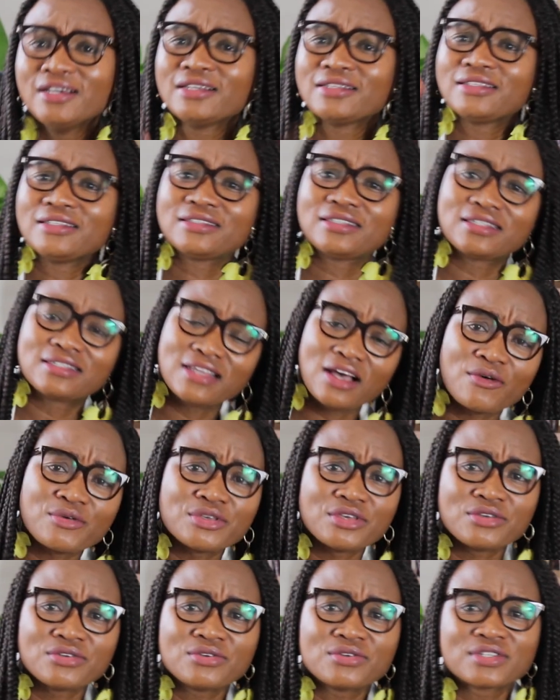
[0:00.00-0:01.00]
This is how
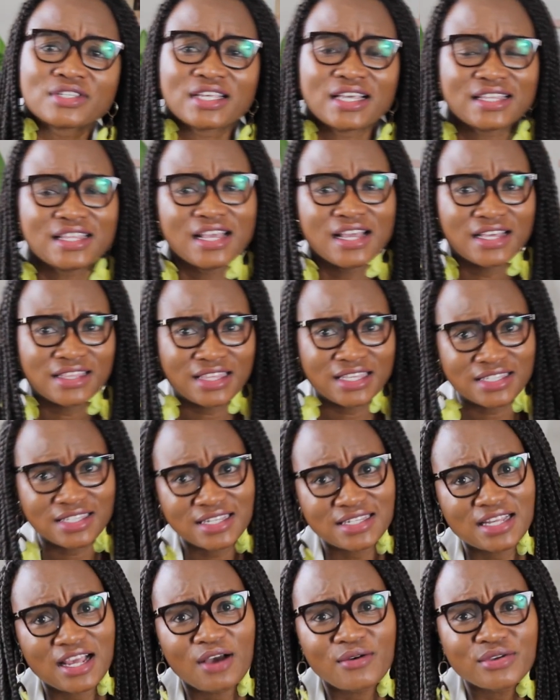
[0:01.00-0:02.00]
you use it. This
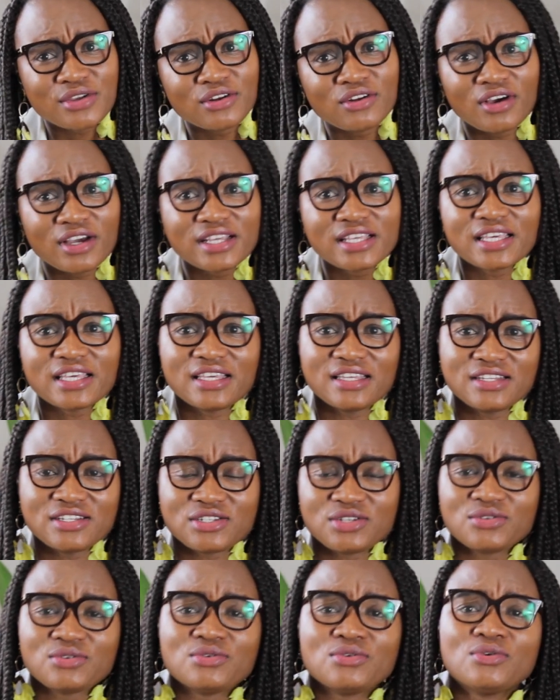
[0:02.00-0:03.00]
is how you log
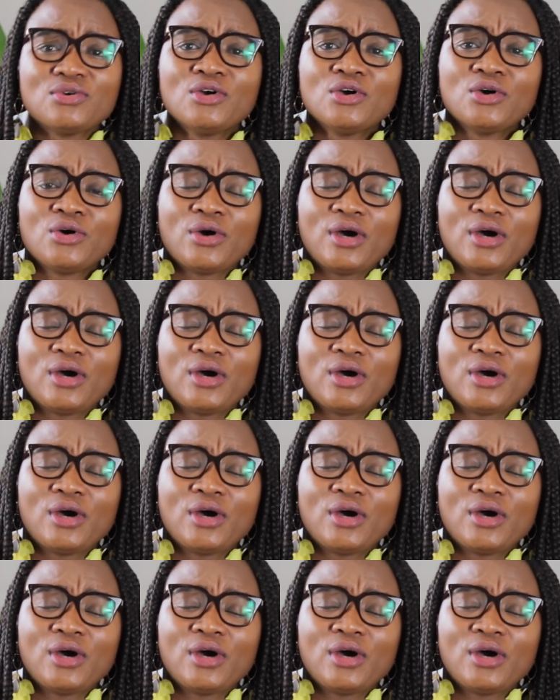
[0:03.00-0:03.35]
into